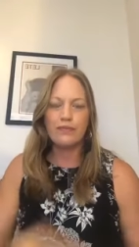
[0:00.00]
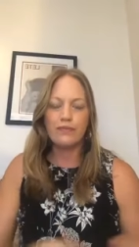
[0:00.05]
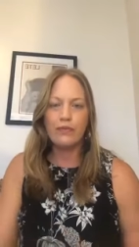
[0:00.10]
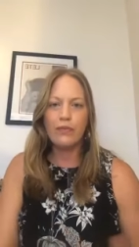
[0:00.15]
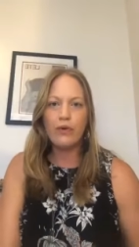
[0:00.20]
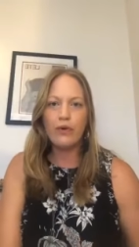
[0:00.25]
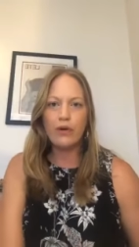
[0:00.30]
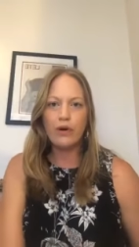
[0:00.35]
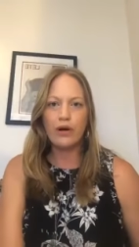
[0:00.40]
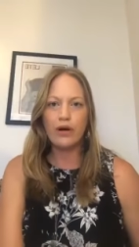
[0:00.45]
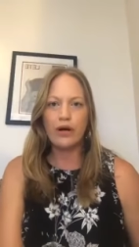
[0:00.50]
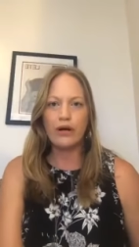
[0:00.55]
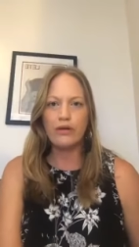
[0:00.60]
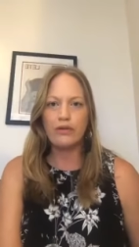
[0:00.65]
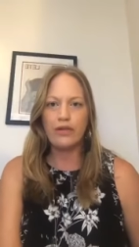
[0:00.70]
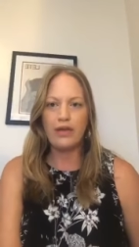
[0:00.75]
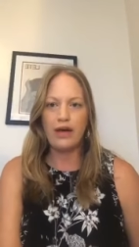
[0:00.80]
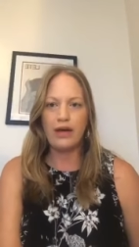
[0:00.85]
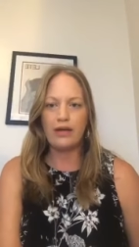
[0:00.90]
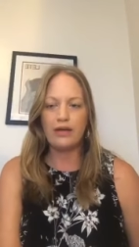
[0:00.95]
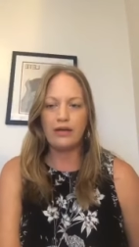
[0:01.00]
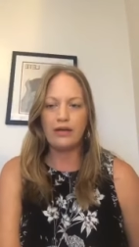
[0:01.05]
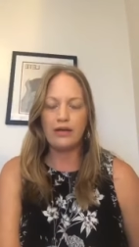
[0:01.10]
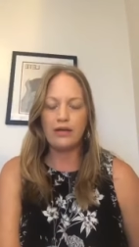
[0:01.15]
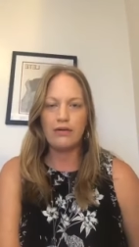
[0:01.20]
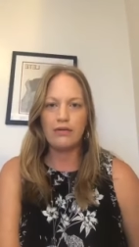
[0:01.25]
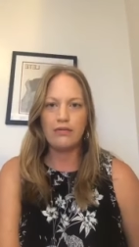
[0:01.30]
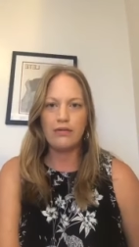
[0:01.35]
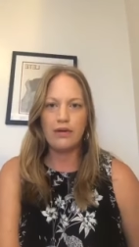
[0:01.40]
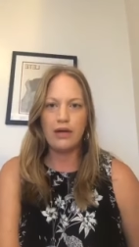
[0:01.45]
more
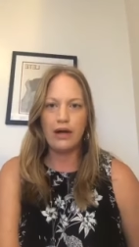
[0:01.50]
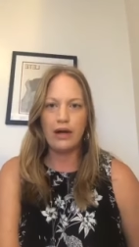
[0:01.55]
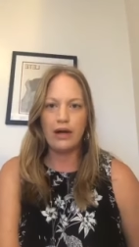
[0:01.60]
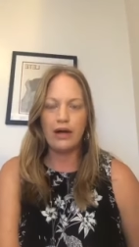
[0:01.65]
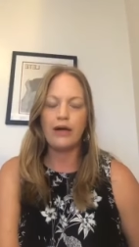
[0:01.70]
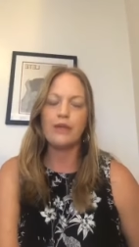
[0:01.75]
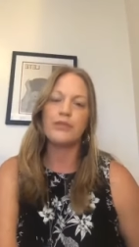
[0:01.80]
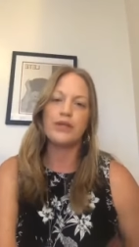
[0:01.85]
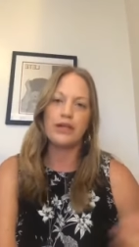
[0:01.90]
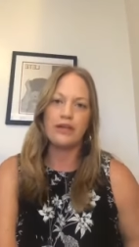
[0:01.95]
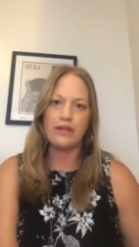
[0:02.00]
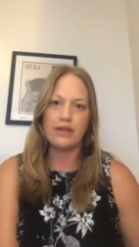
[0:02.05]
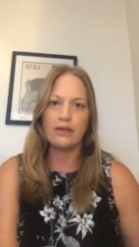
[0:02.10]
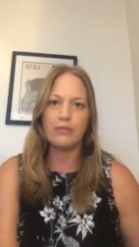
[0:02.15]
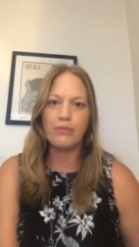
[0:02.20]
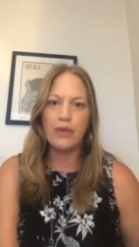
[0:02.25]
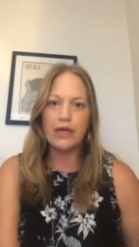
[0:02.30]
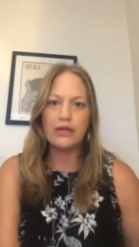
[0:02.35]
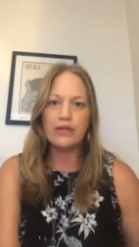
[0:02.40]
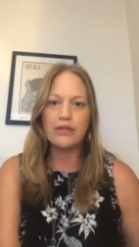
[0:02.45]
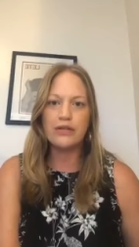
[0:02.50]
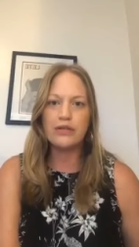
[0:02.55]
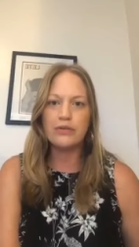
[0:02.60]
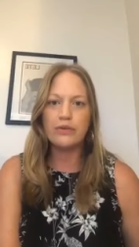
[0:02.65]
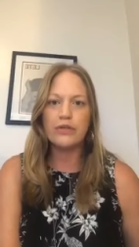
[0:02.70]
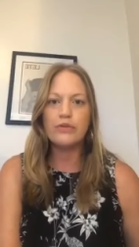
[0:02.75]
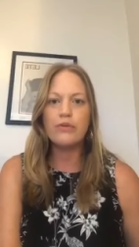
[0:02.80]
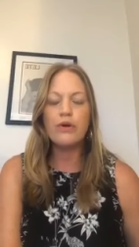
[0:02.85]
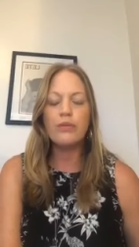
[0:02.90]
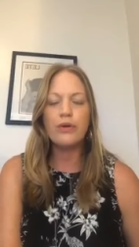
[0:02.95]
than uh, I mean I think men do
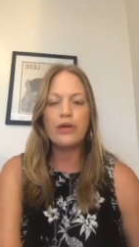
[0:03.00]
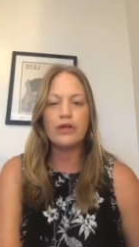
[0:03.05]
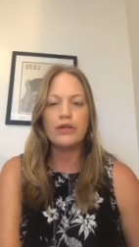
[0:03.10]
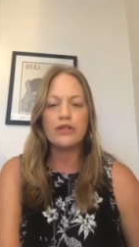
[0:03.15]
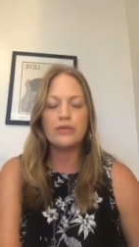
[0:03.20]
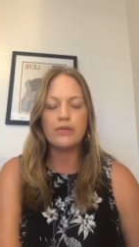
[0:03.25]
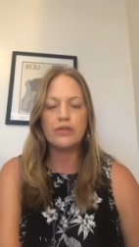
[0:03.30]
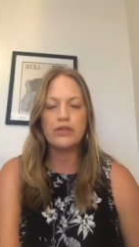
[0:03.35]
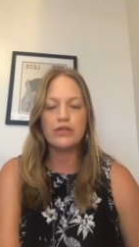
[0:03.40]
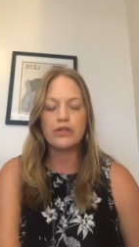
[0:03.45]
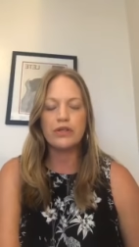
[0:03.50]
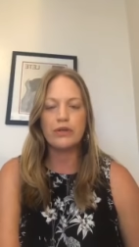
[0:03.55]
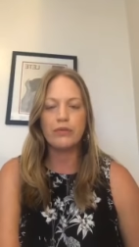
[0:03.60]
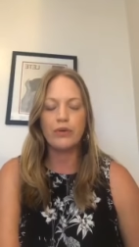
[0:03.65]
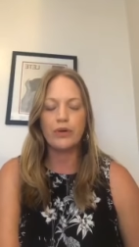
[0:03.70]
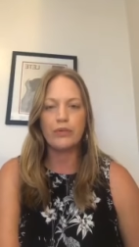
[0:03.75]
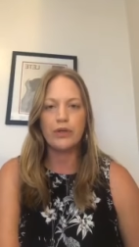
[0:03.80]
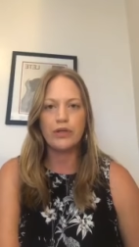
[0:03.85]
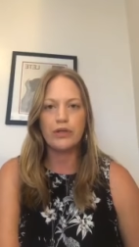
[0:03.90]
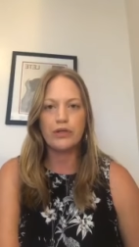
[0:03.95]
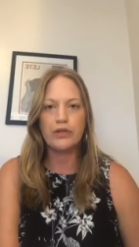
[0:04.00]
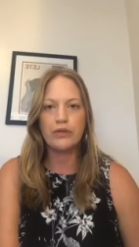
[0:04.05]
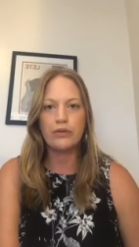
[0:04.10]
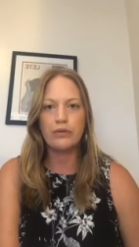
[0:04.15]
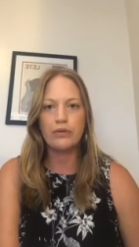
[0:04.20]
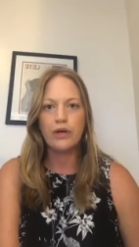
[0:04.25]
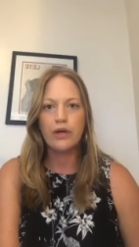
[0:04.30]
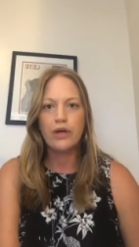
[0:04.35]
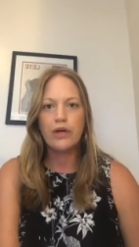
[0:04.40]
as well, but especially women do